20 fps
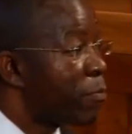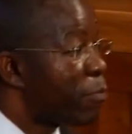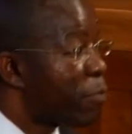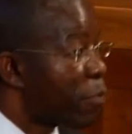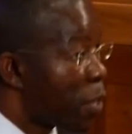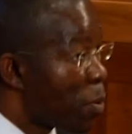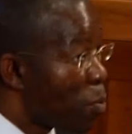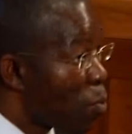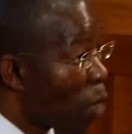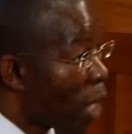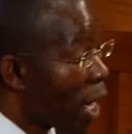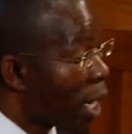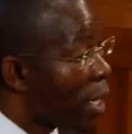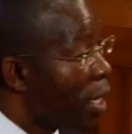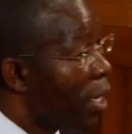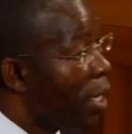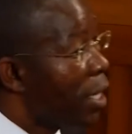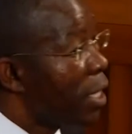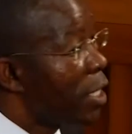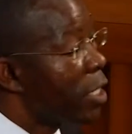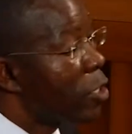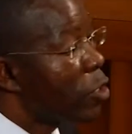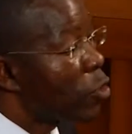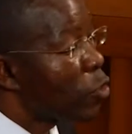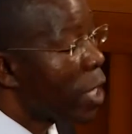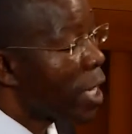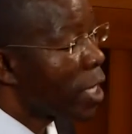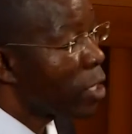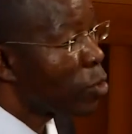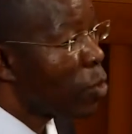framework in
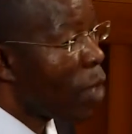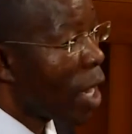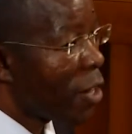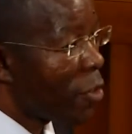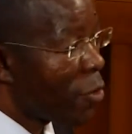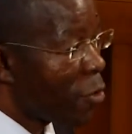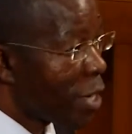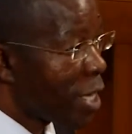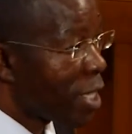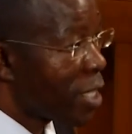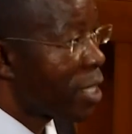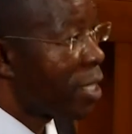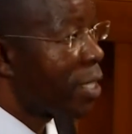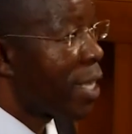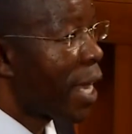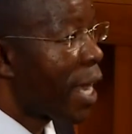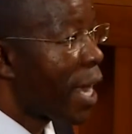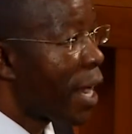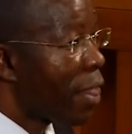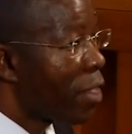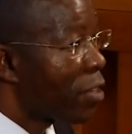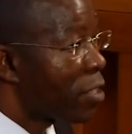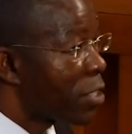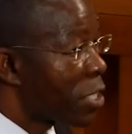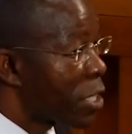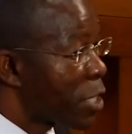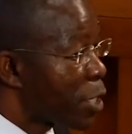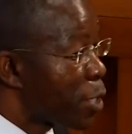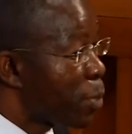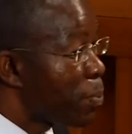trying to address the health
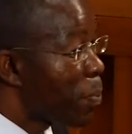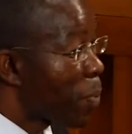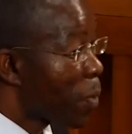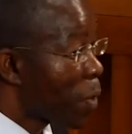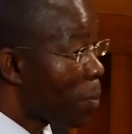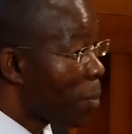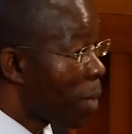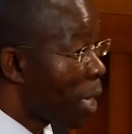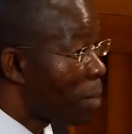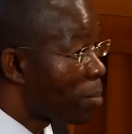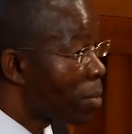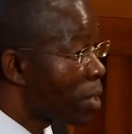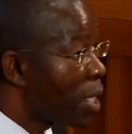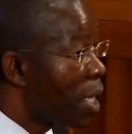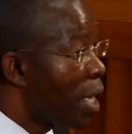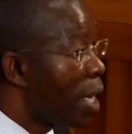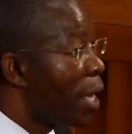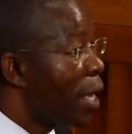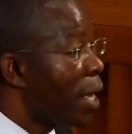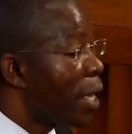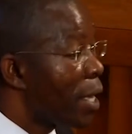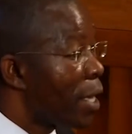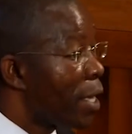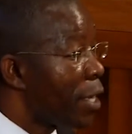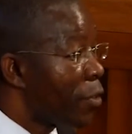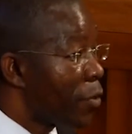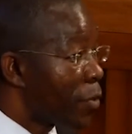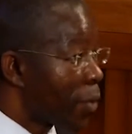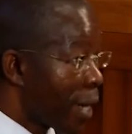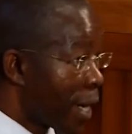system problems in
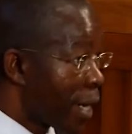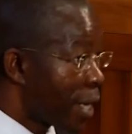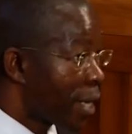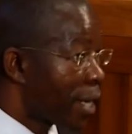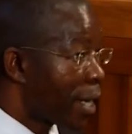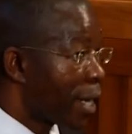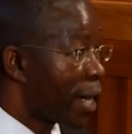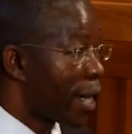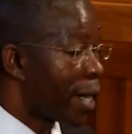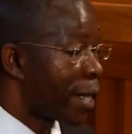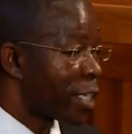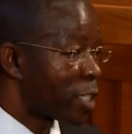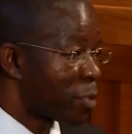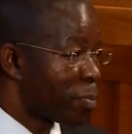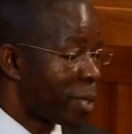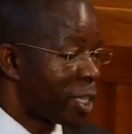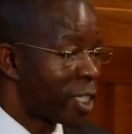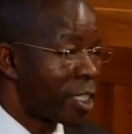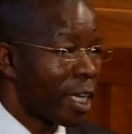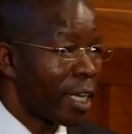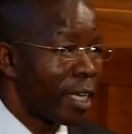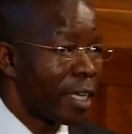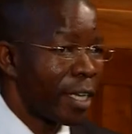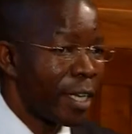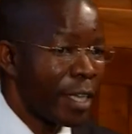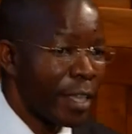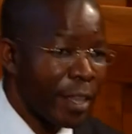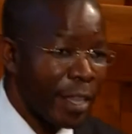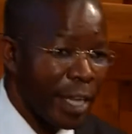Uganda and especially in